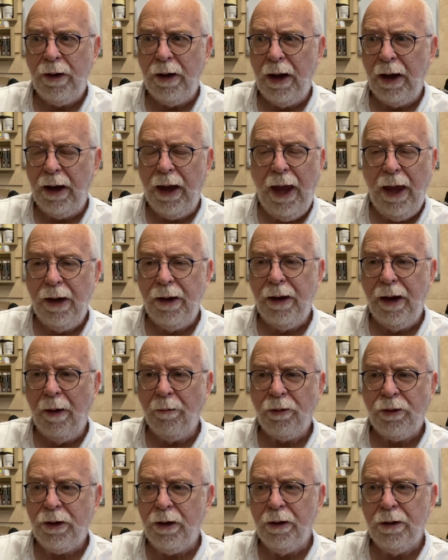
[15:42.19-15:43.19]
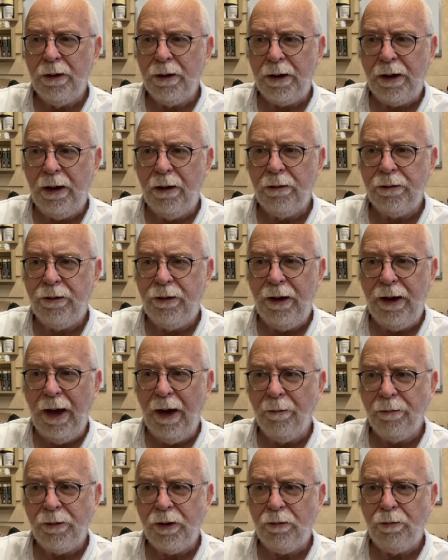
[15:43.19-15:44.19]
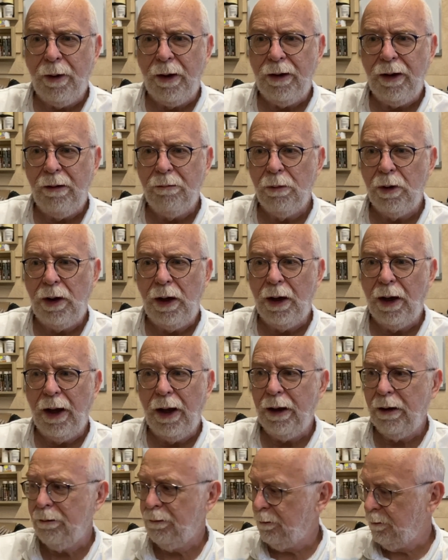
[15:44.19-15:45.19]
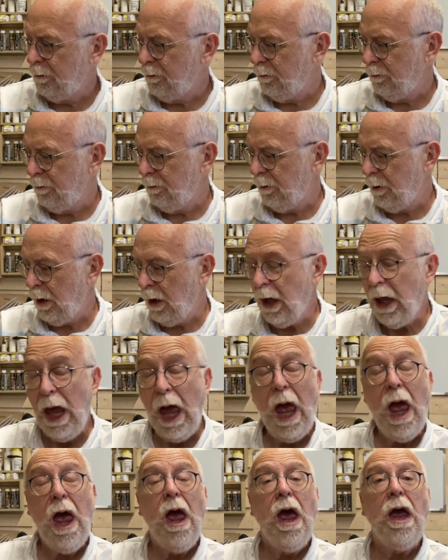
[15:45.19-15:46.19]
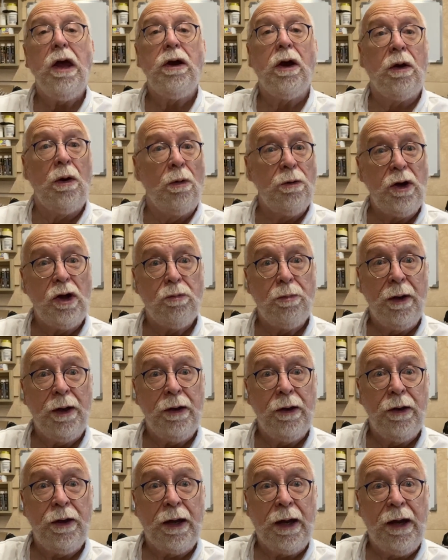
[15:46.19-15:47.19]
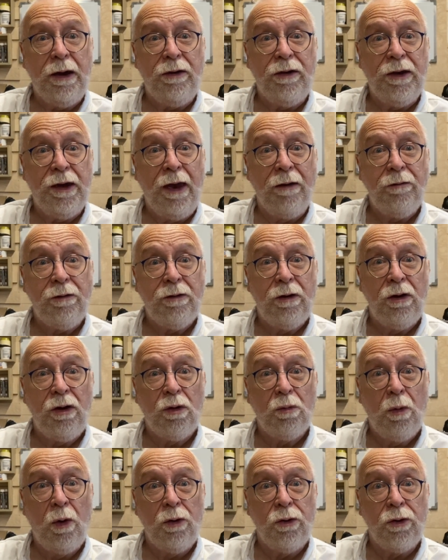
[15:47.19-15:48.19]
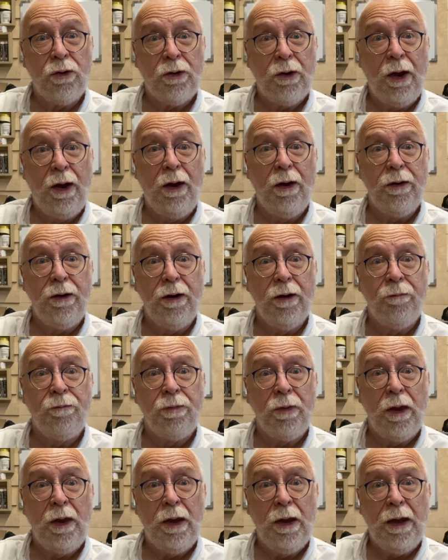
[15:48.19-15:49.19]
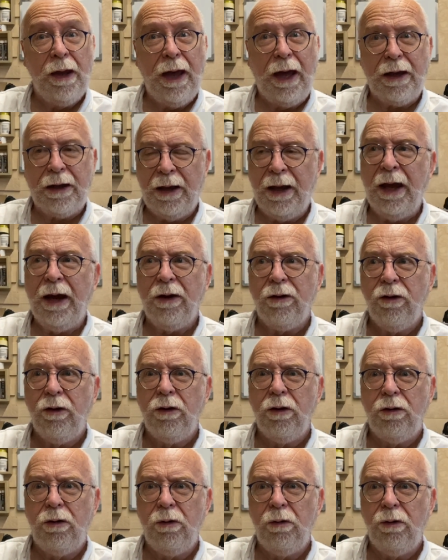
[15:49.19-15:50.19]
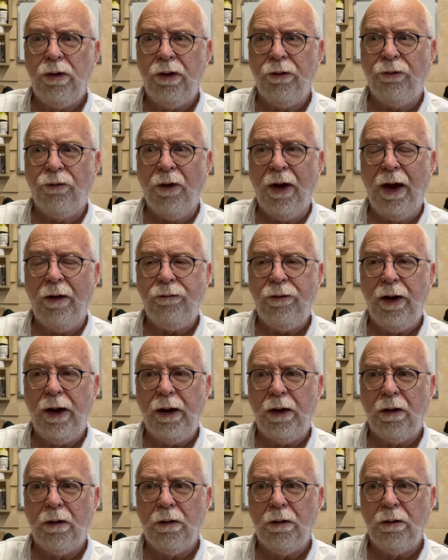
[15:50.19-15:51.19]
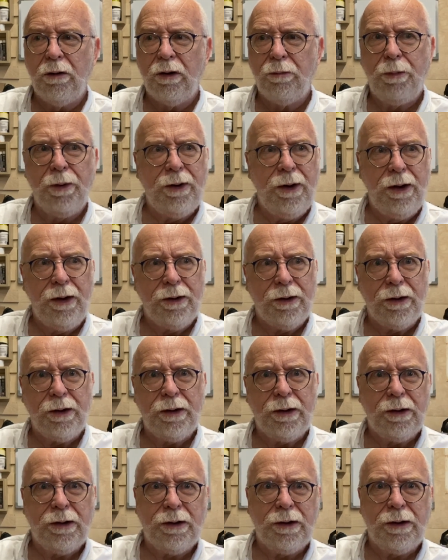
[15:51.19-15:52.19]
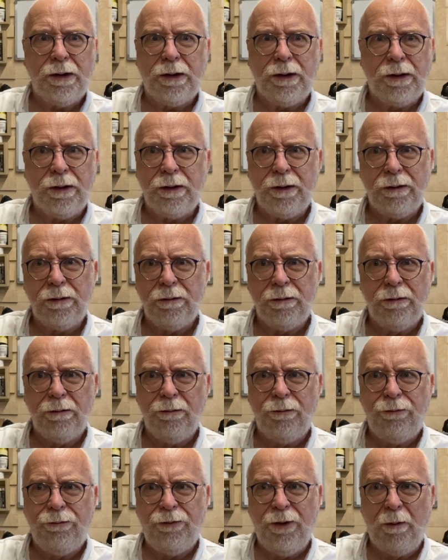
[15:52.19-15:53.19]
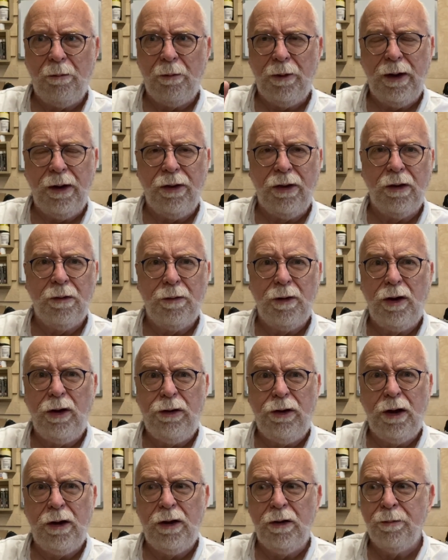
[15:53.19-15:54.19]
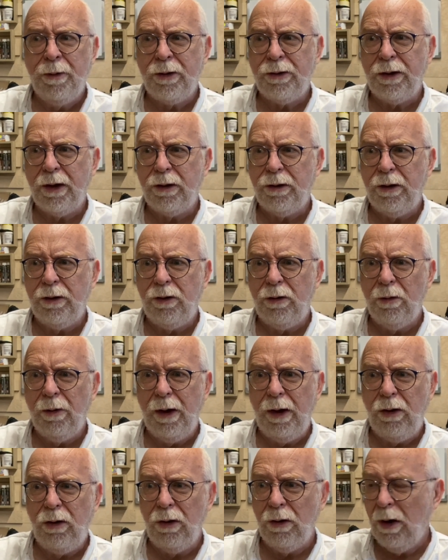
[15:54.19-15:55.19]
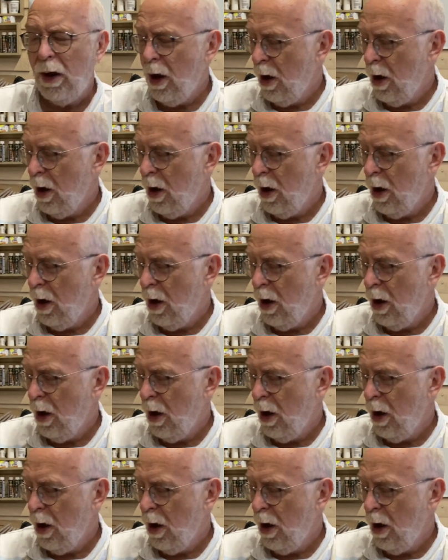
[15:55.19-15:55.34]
Again, I'm still guilty. I'm spending money like you can only spend the kids' inheritance once, can't you? I'd like to do the 5-day course, but it's family and the domestic situation.